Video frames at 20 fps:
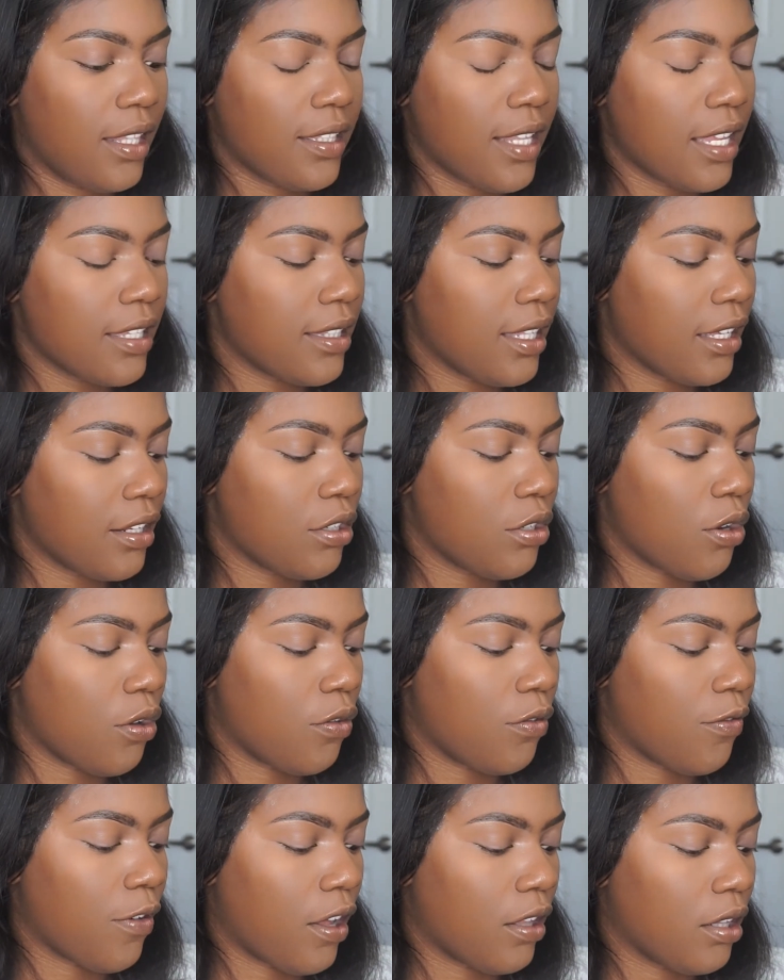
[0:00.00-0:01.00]
This has like
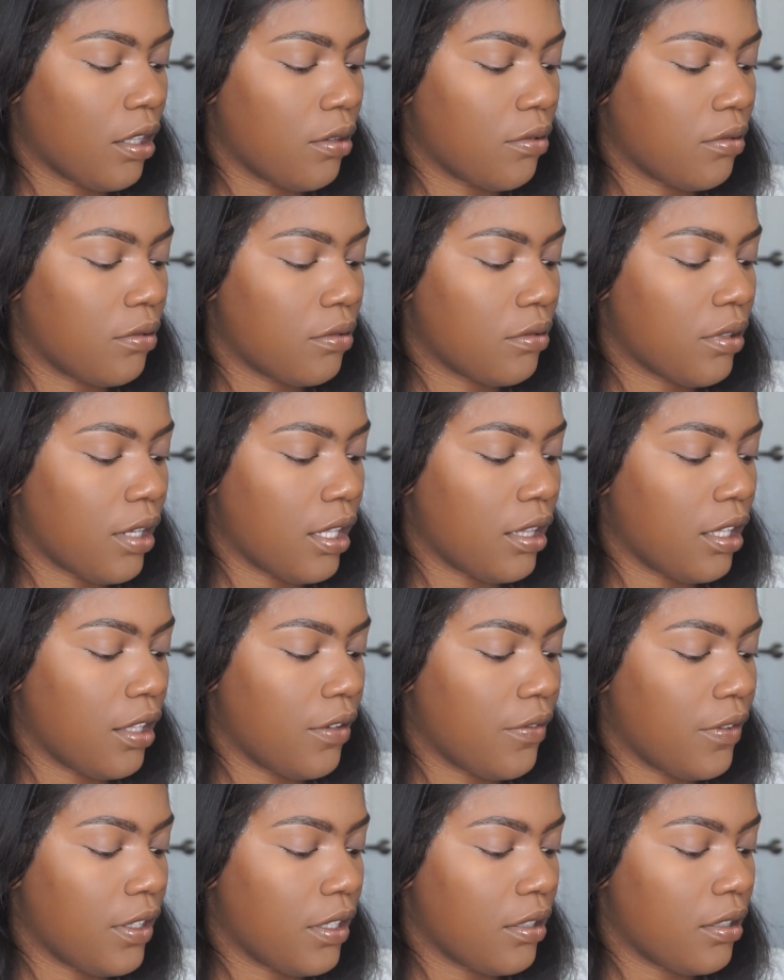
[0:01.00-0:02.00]
no fallout. I
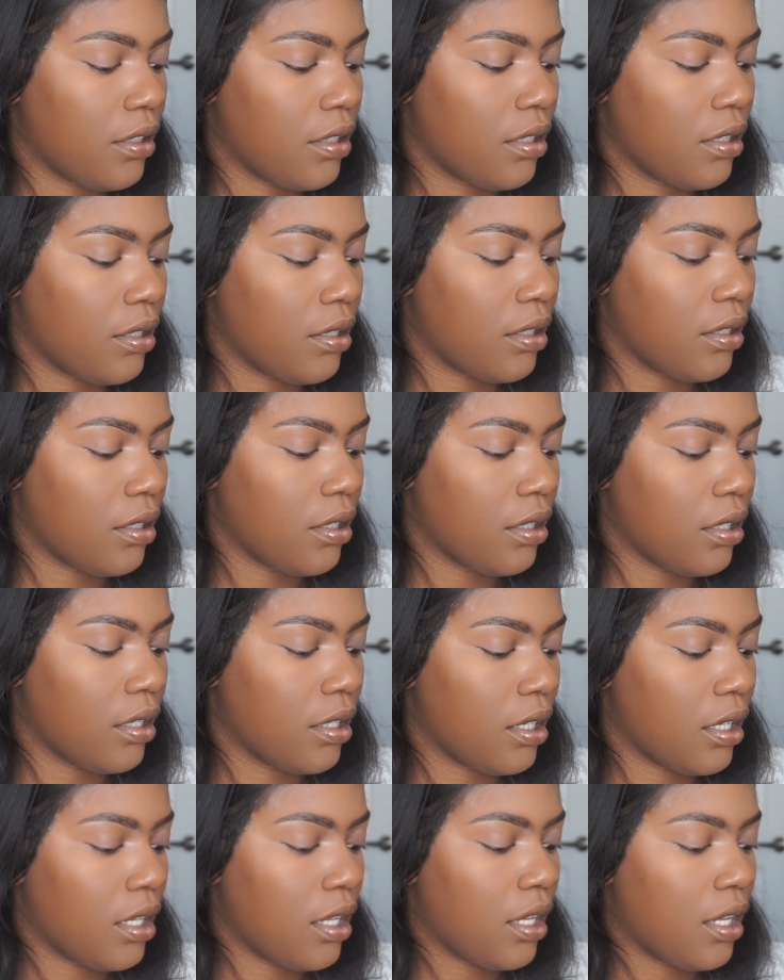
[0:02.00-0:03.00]
love it.
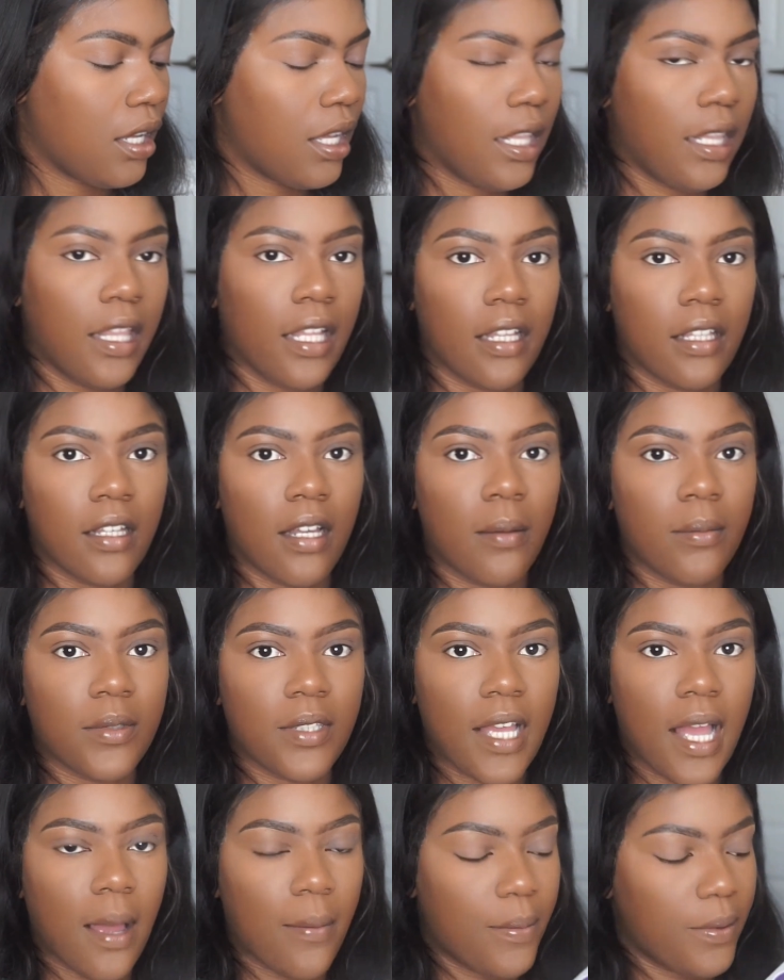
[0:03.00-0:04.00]
Like, I'm
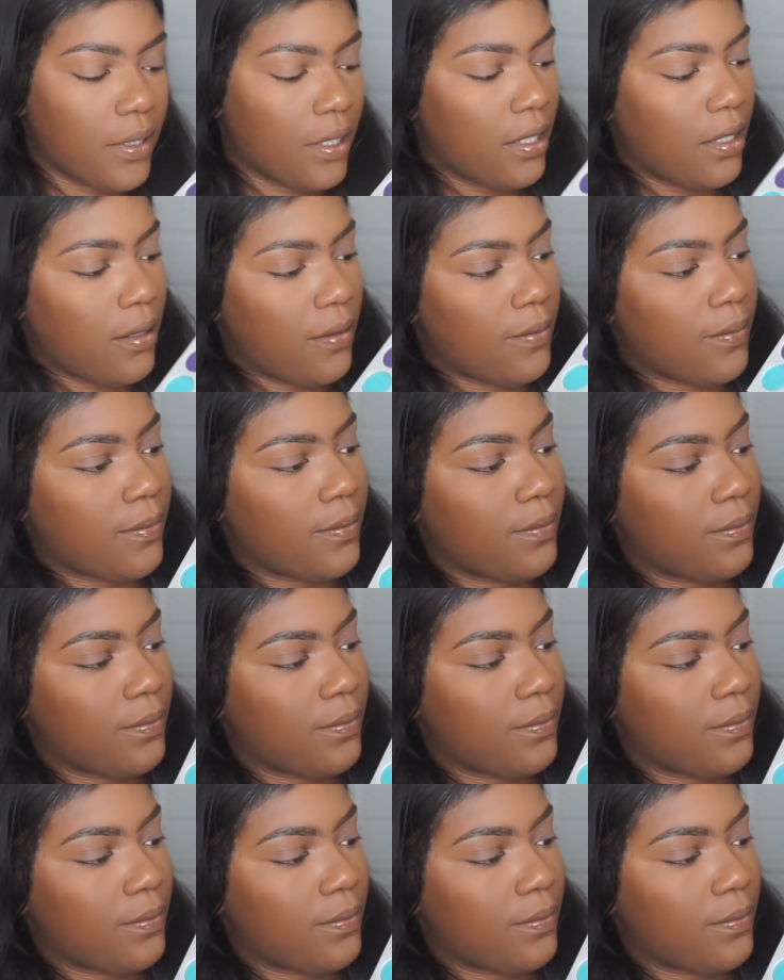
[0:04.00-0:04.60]
tapping it